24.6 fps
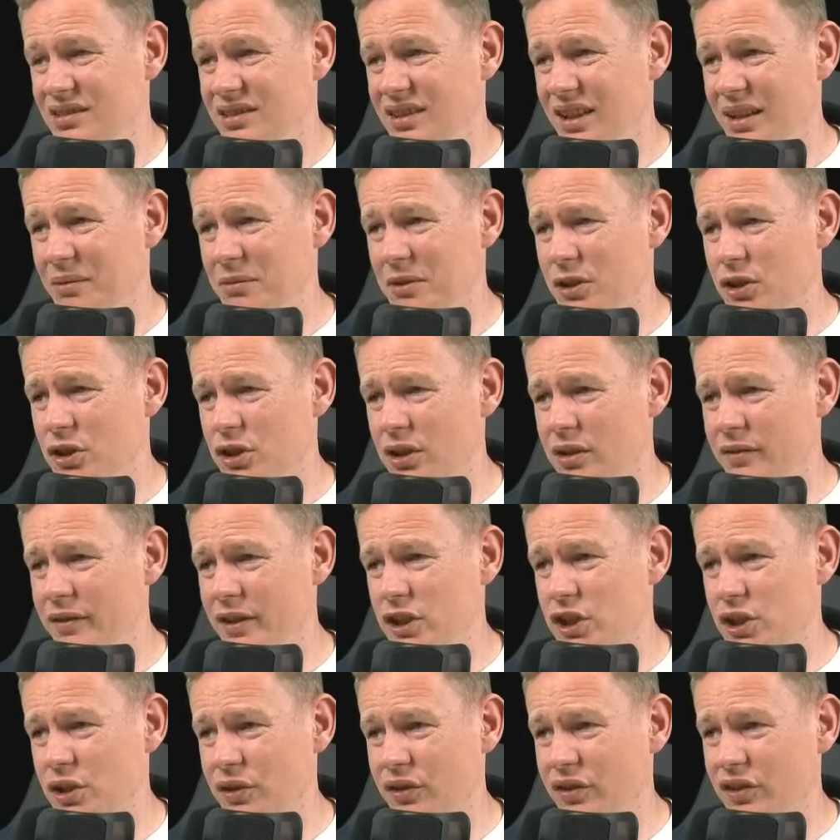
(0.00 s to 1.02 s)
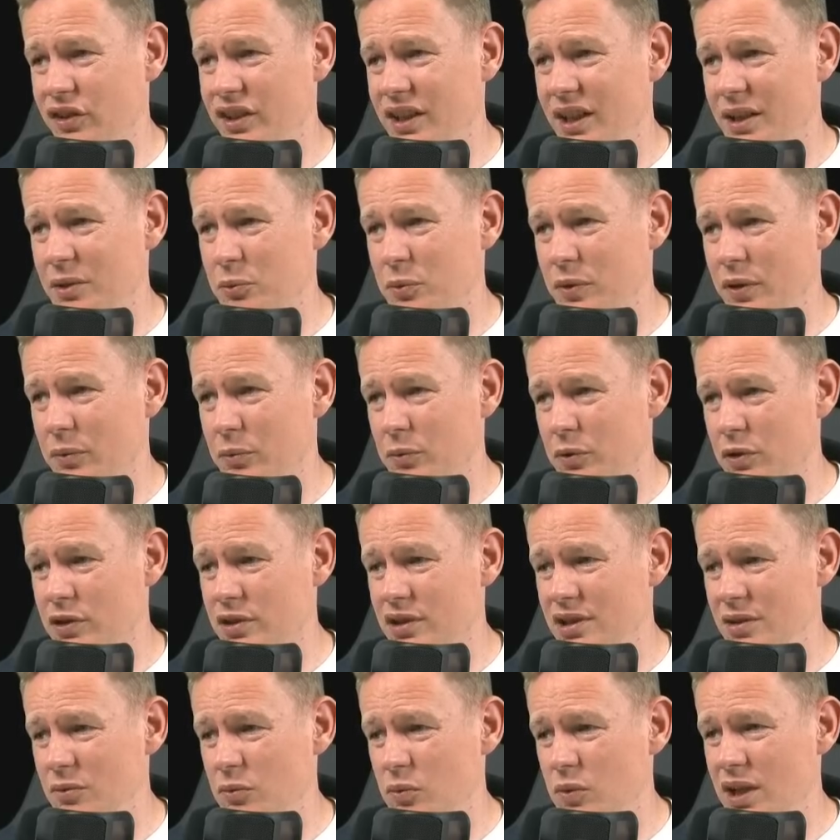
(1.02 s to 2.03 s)
I'm not sure if I should start with rook
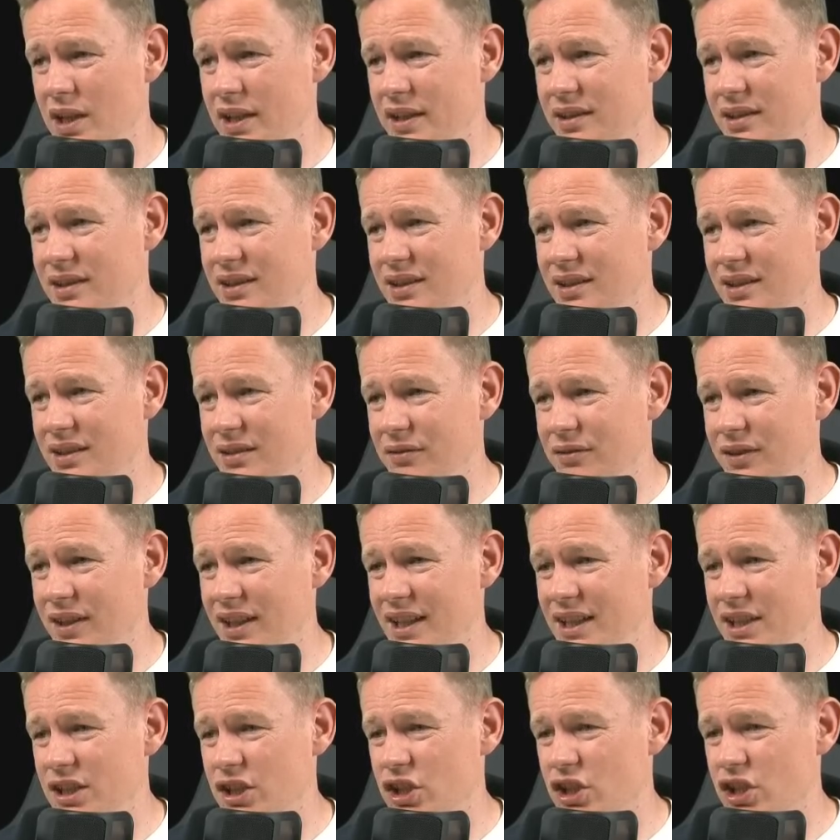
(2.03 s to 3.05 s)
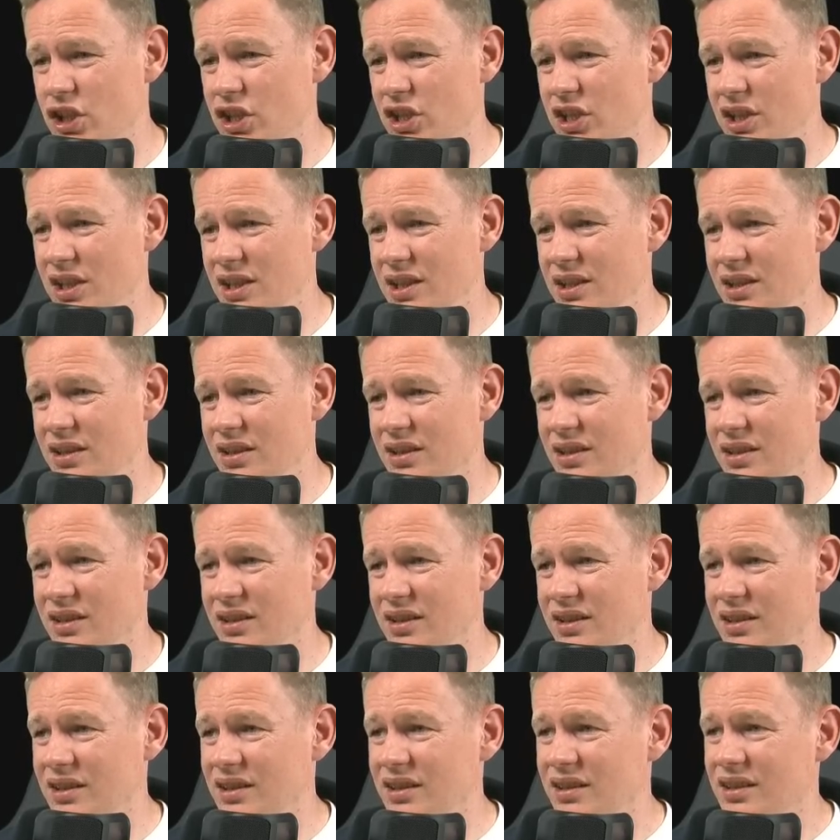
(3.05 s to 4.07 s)
d1 and if hg,
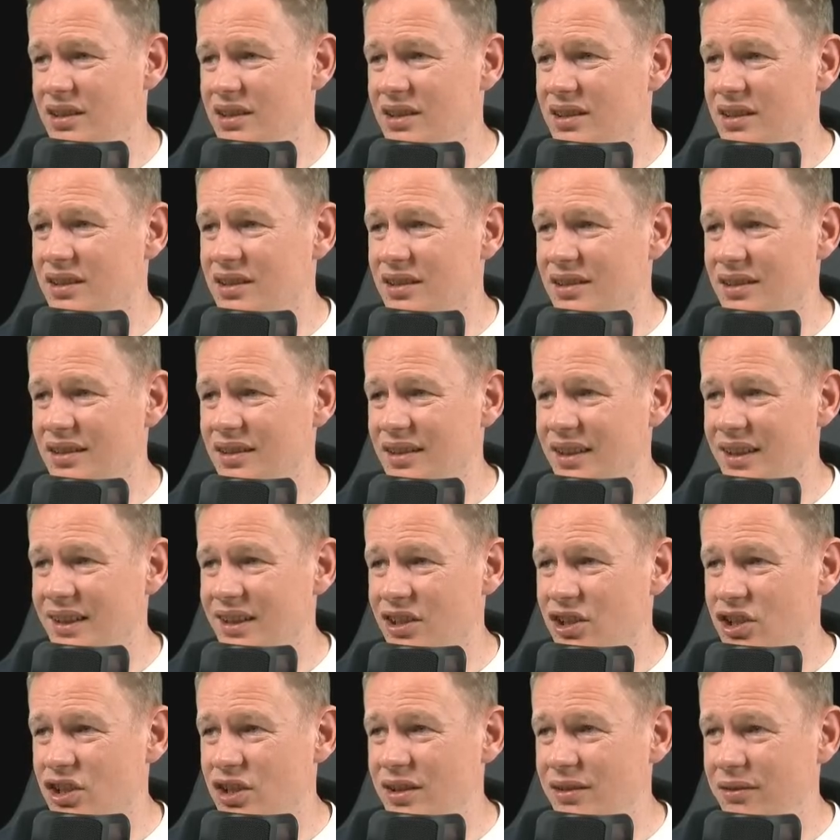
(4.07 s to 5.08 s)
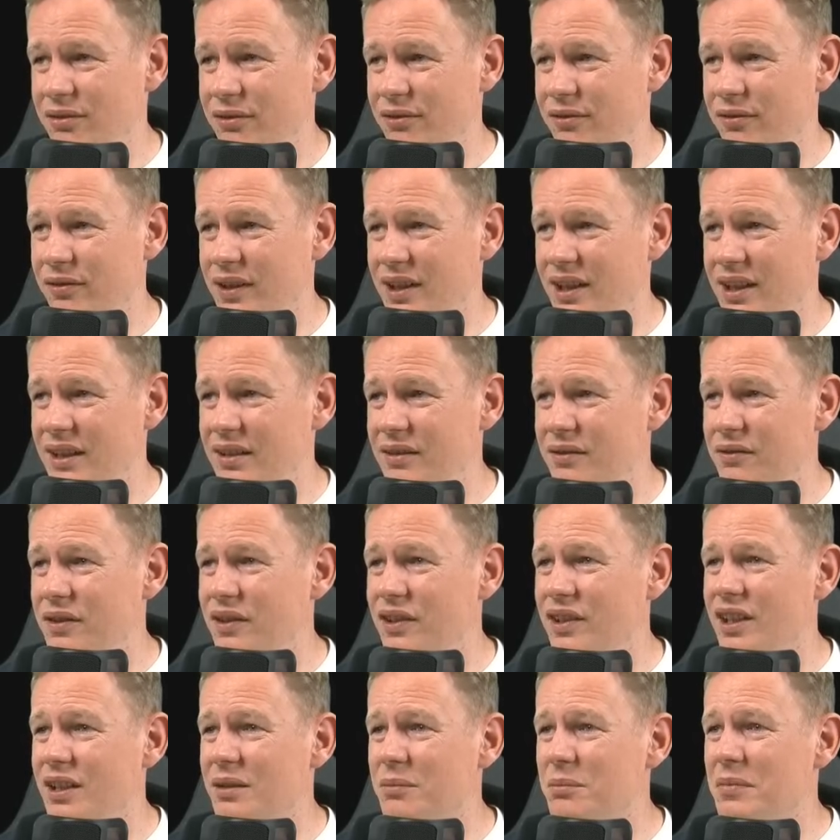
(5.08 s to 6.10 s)
knight g5, is
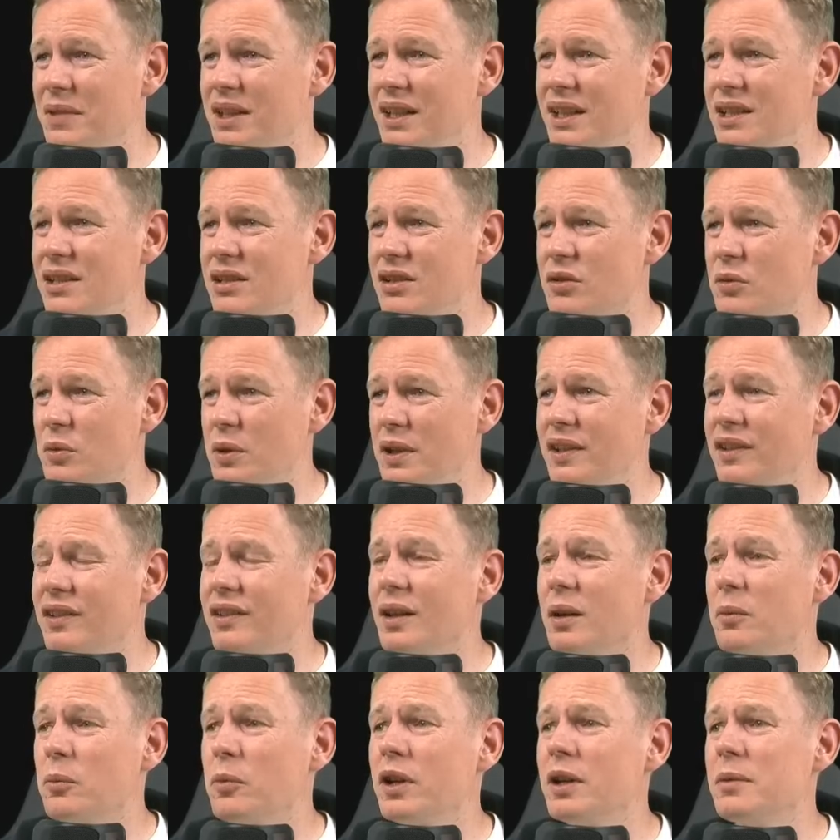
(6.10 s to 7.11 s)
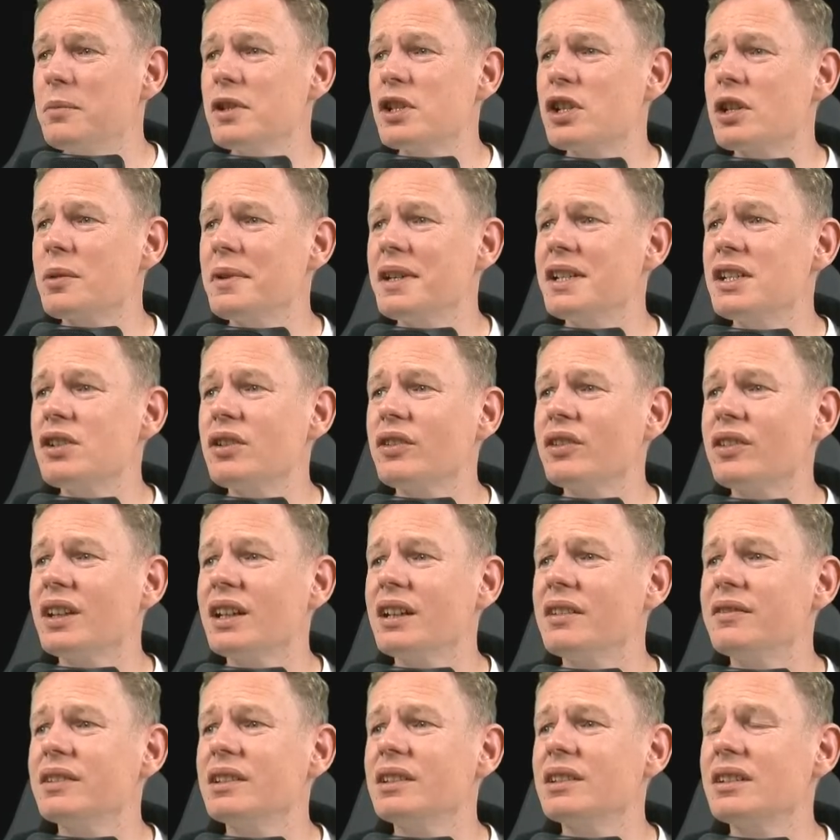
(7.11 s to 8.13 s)
that mate? Queen somewhere, bishop
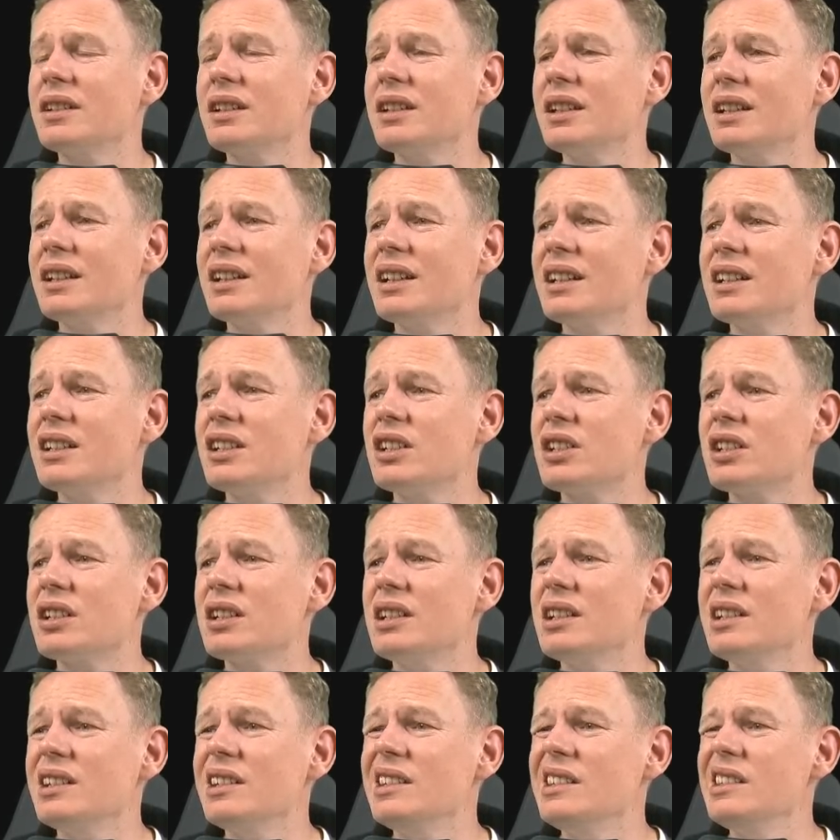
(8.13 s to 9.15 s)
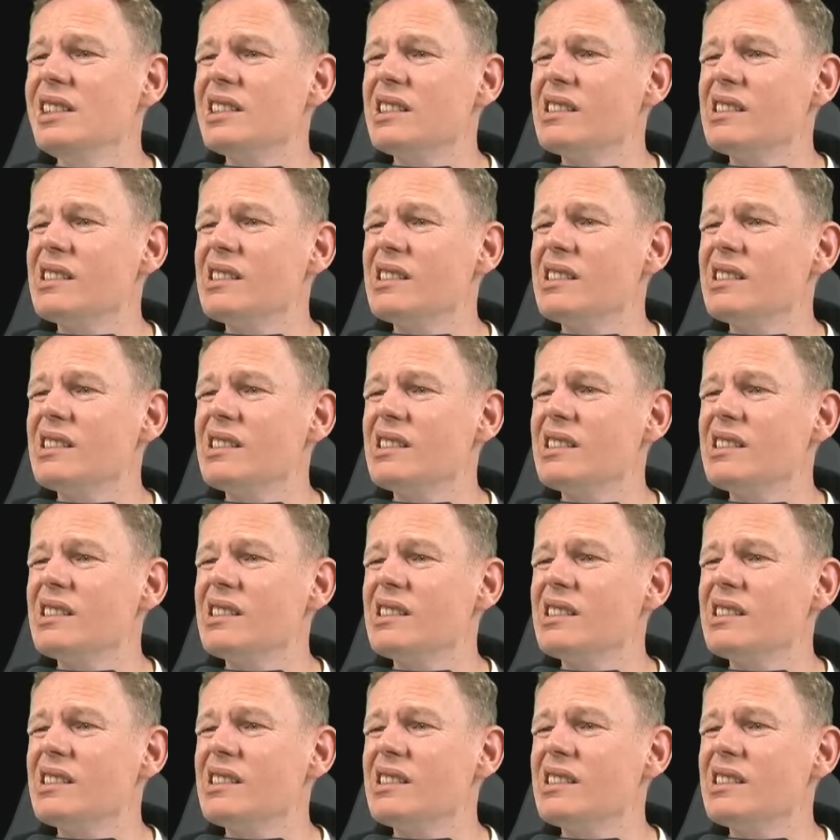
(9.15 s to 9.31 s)
h7, king h8.